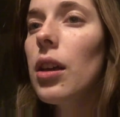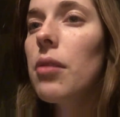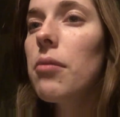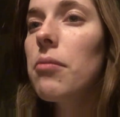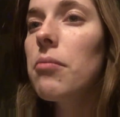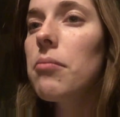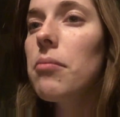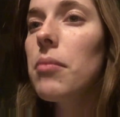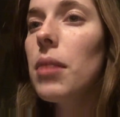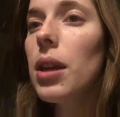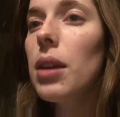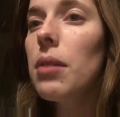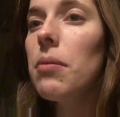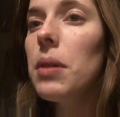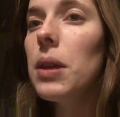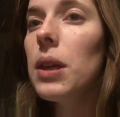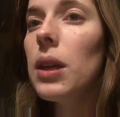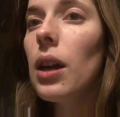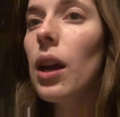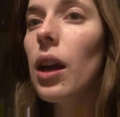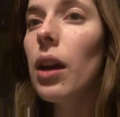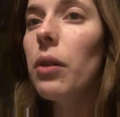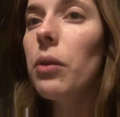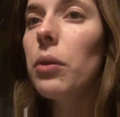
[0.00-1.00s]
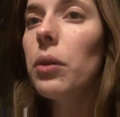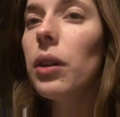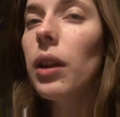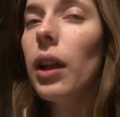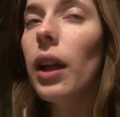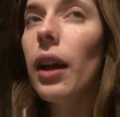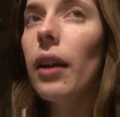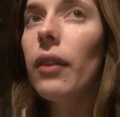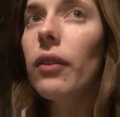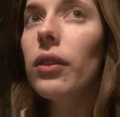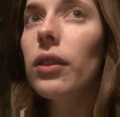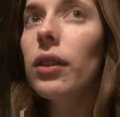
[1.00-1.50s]
I will
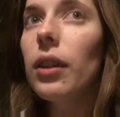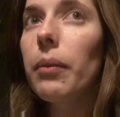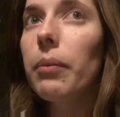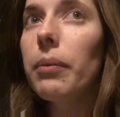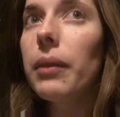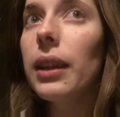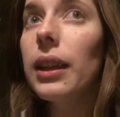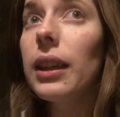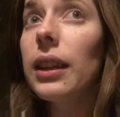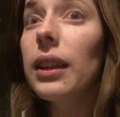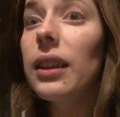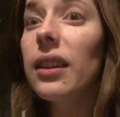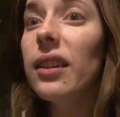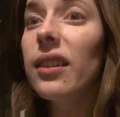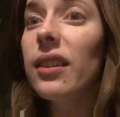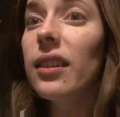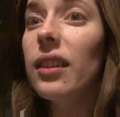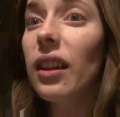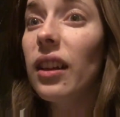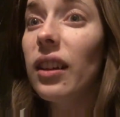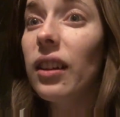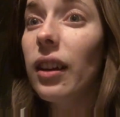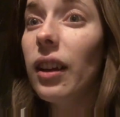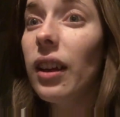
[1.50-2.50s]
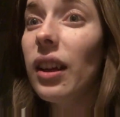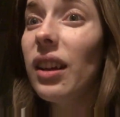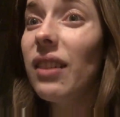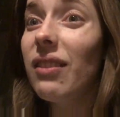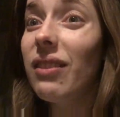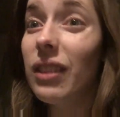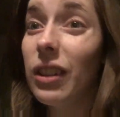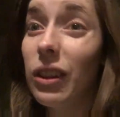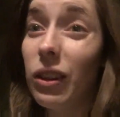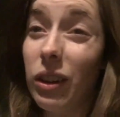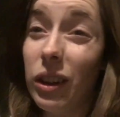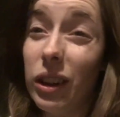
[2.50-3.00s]
have something this Sunday,
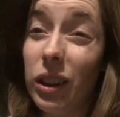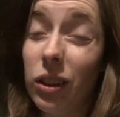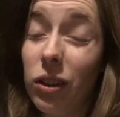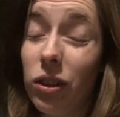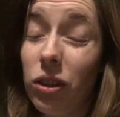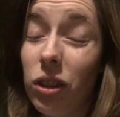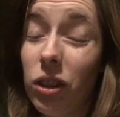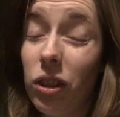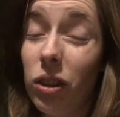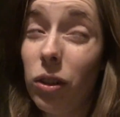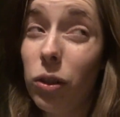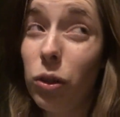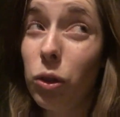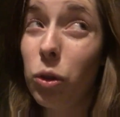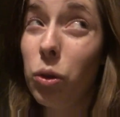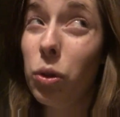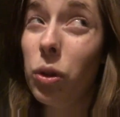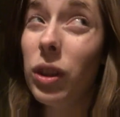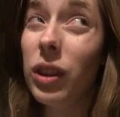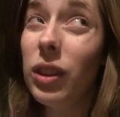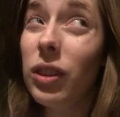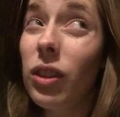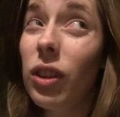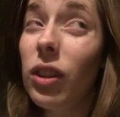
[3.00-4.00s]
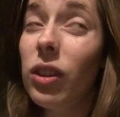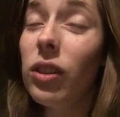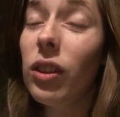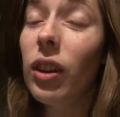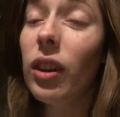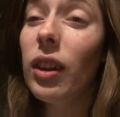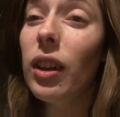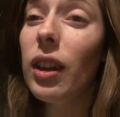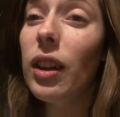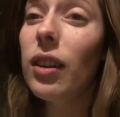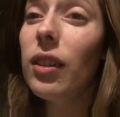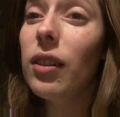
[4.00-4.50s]
even though I usually don't do these on
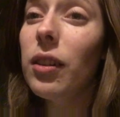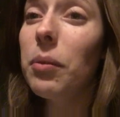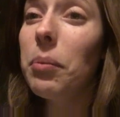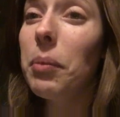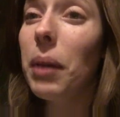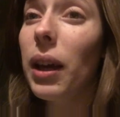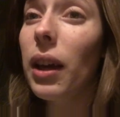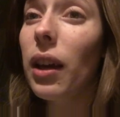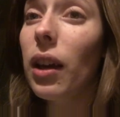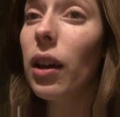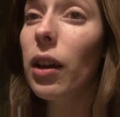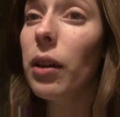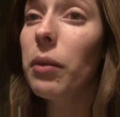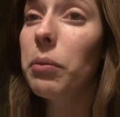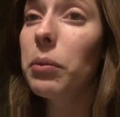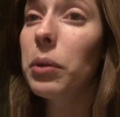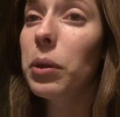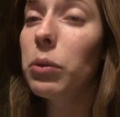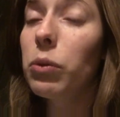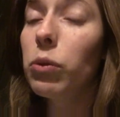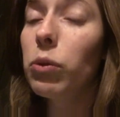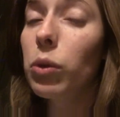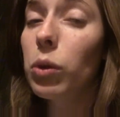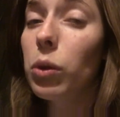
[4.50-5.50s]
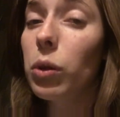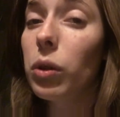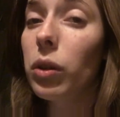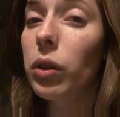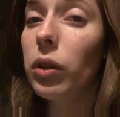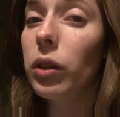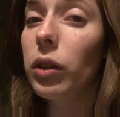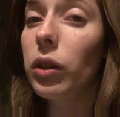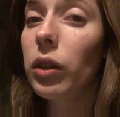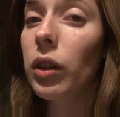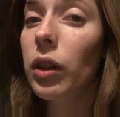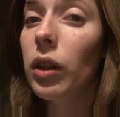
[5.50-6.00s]
Sunday, to make up
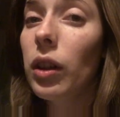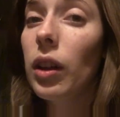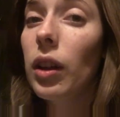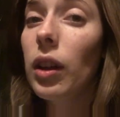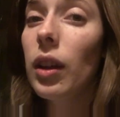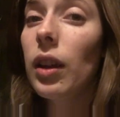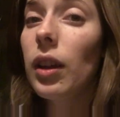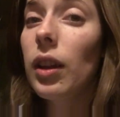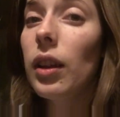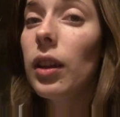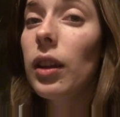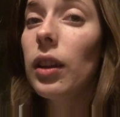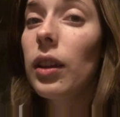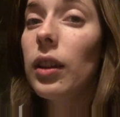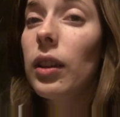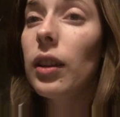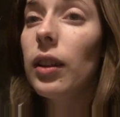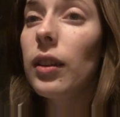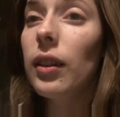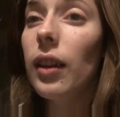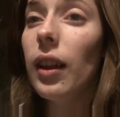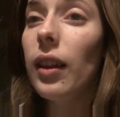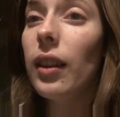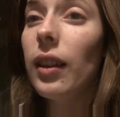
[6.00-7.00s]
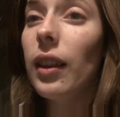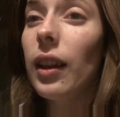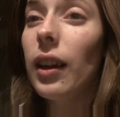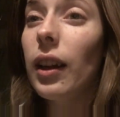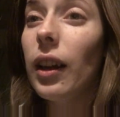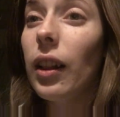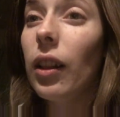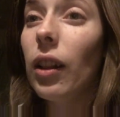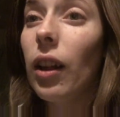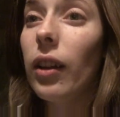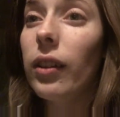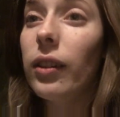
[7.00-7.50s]
for the day that
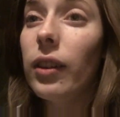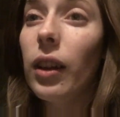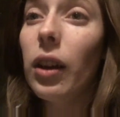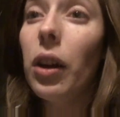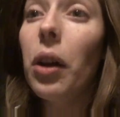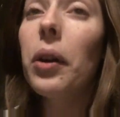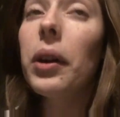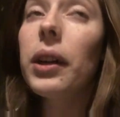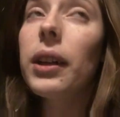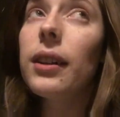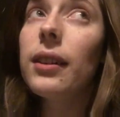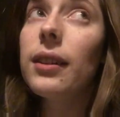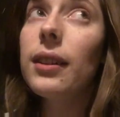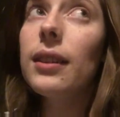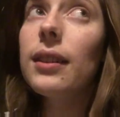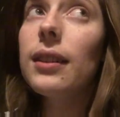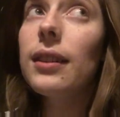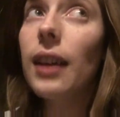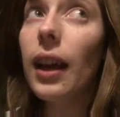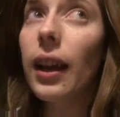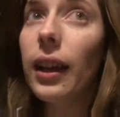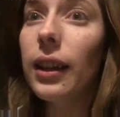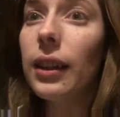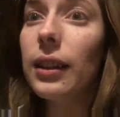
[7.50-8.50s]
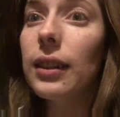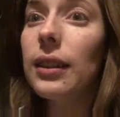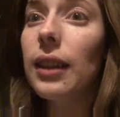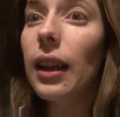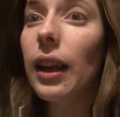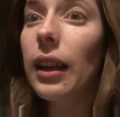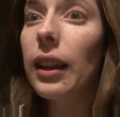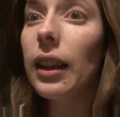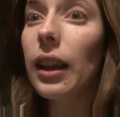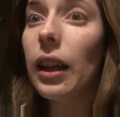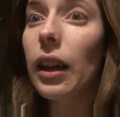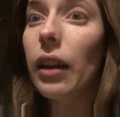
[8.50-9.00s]
I lost. I know it is the second
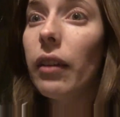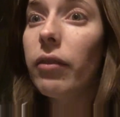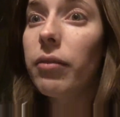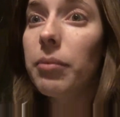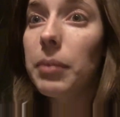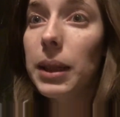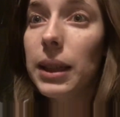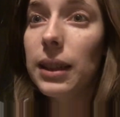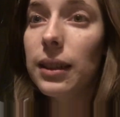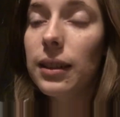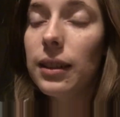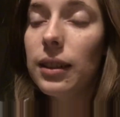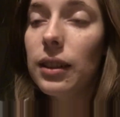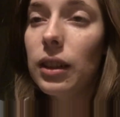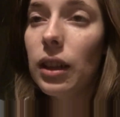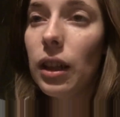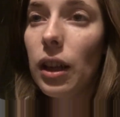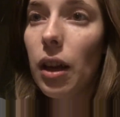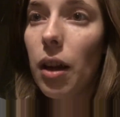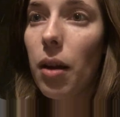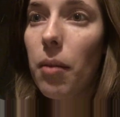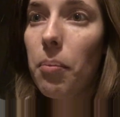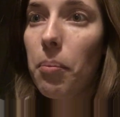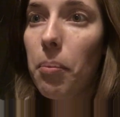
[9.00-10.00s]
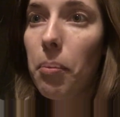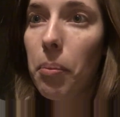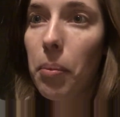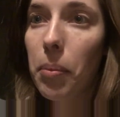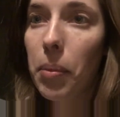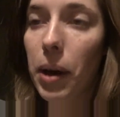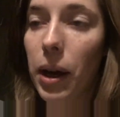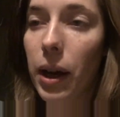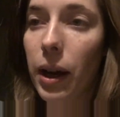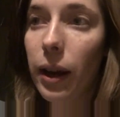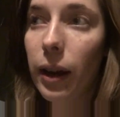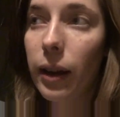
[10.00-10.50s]
day that I've missed,
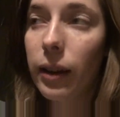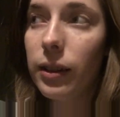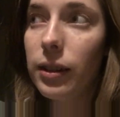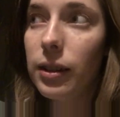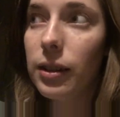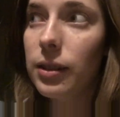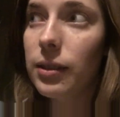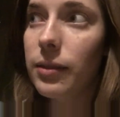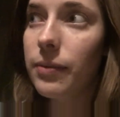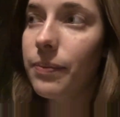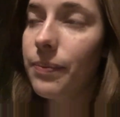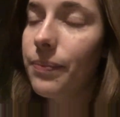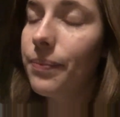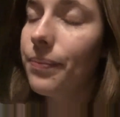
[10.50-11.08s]
but